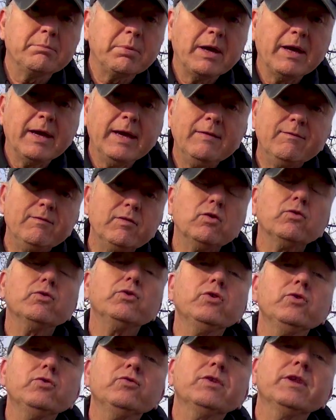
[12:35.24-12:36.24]
But if you're
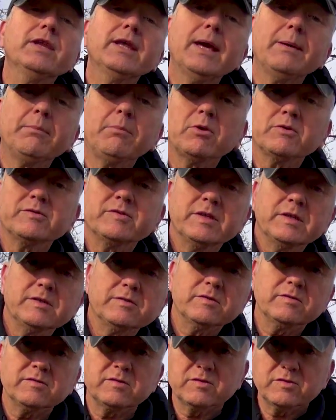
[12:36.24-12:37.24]
using the
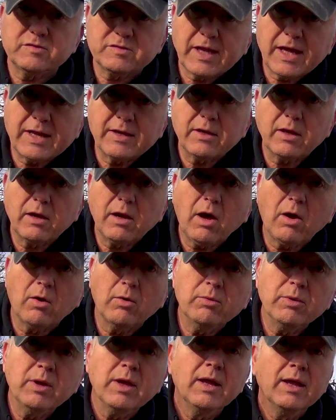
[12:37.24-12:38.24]
Mi6 as a
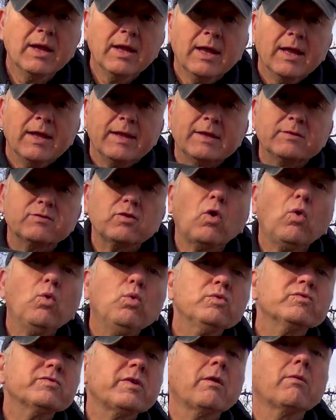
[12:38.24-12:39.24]
standalone, there's
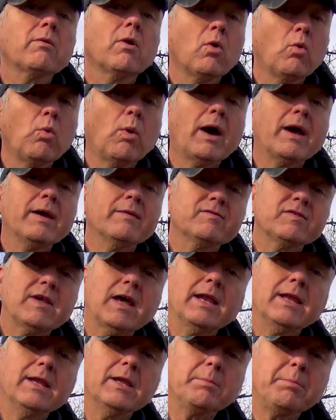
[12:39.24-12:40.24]
also a way of
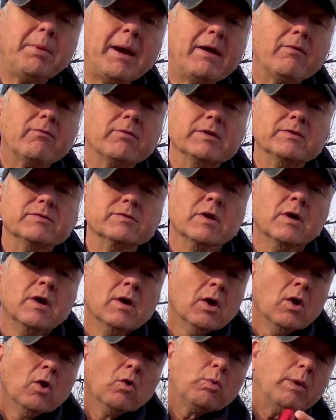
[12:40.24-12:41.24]
telling the batteries.
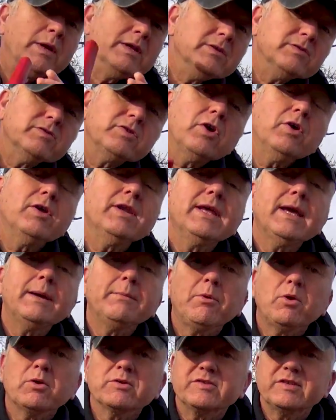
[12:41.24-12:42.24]
When you turn the
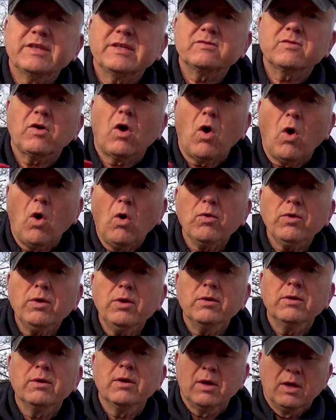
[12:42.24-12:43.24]
Mi6 on,
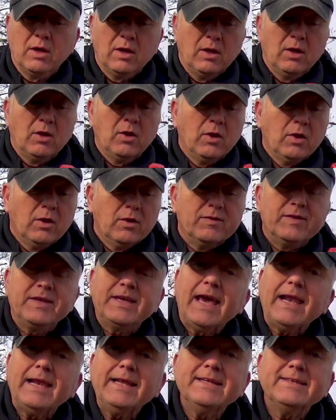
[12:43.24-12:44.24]

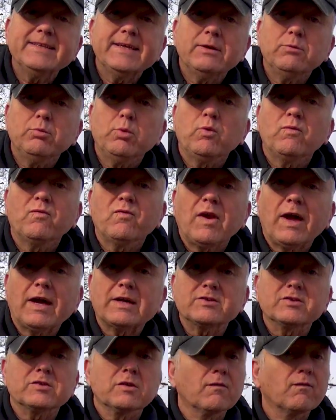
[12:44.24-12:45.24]
the LED will
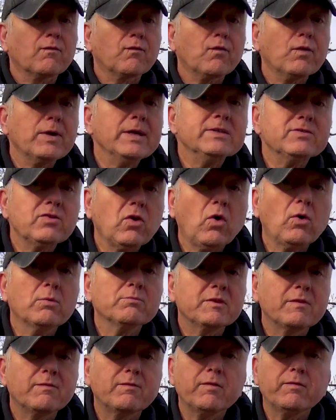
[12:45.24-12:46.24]
flash 3
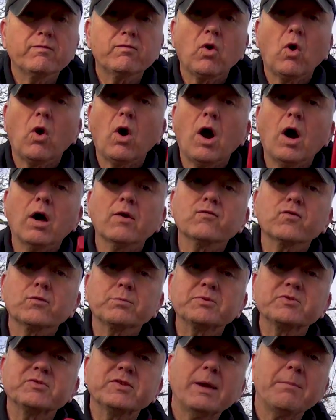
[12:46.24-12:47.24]
times if you've got
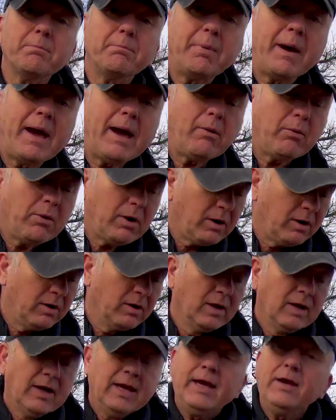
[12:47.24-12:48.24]
100% power.
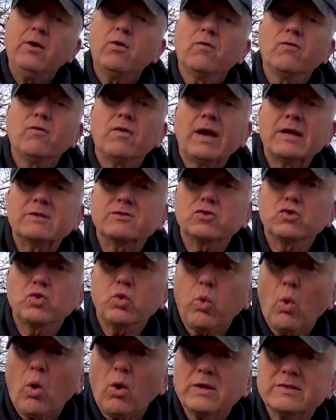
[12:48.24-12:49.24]
It will flash
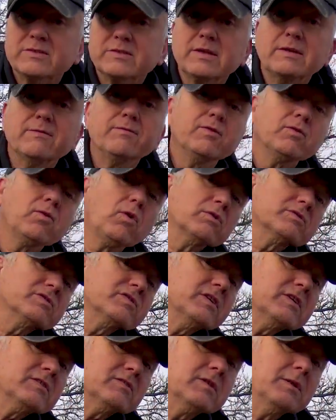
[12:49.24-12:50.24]
twice if you've got
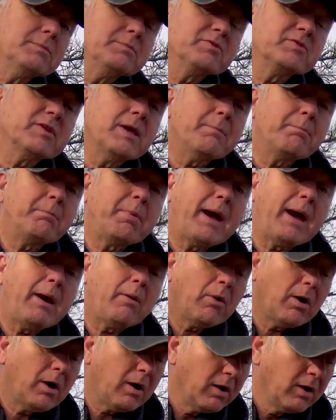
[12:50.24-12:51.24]
60%
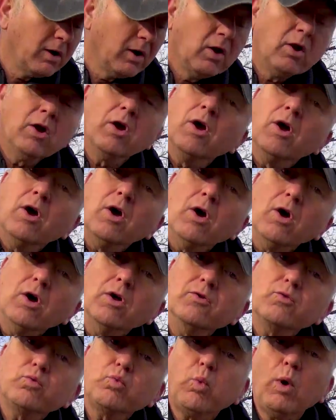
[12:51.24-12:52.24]
power,
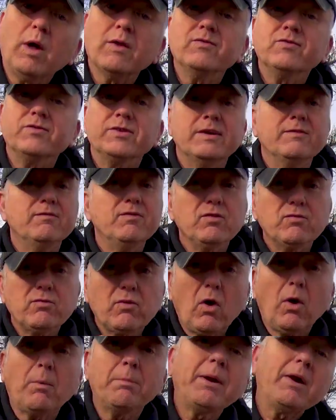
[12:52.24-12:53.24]
and once if you've
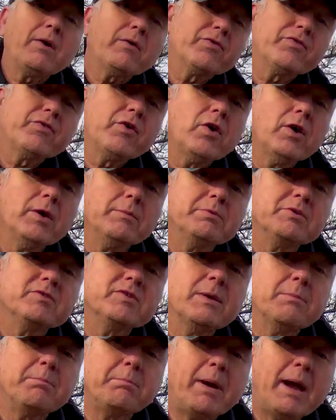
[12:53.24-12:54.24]
got about
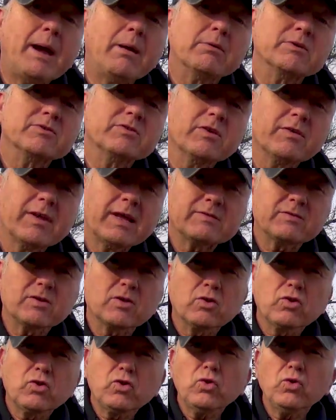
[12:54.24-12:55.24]
30% power. So that's a
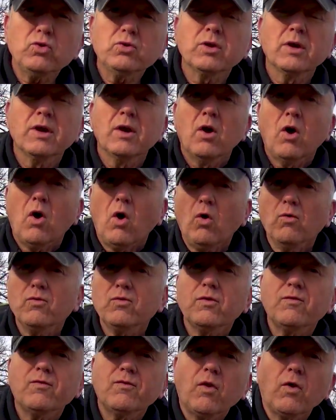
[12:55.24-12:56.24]
good
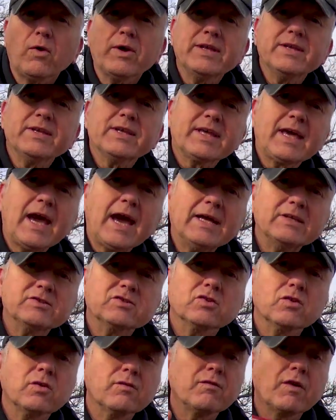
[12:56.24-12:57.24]
on-the-fly
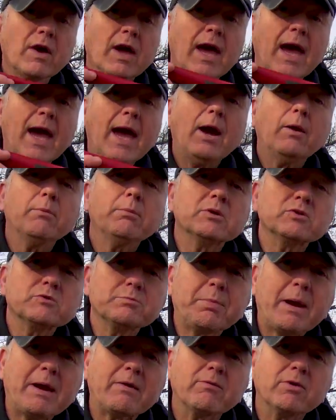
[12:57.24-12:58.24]
indication of how much
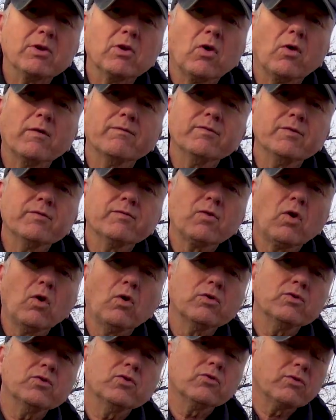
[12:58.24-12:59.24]
battery life you've got
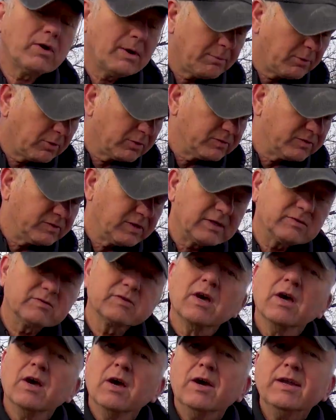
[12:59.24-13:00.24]
on your Mi6.
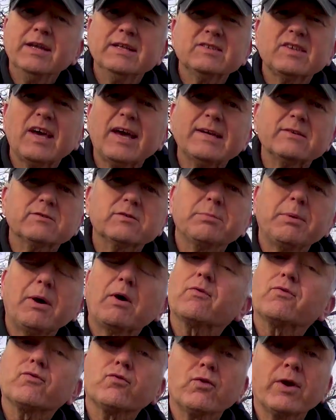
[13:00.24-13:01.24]
And it takes
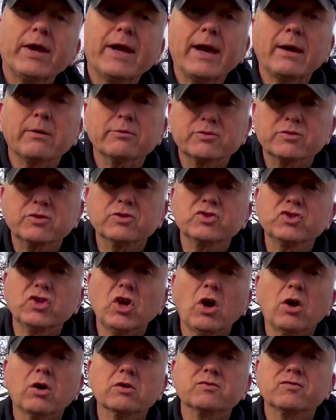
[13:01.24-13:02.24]
about 3 hours to
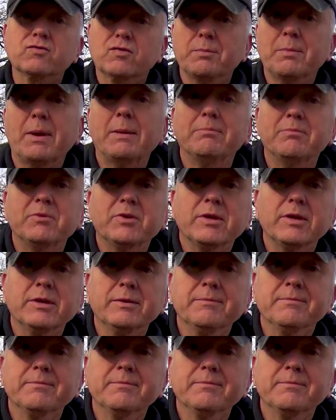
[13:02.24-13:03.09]
charge from empty.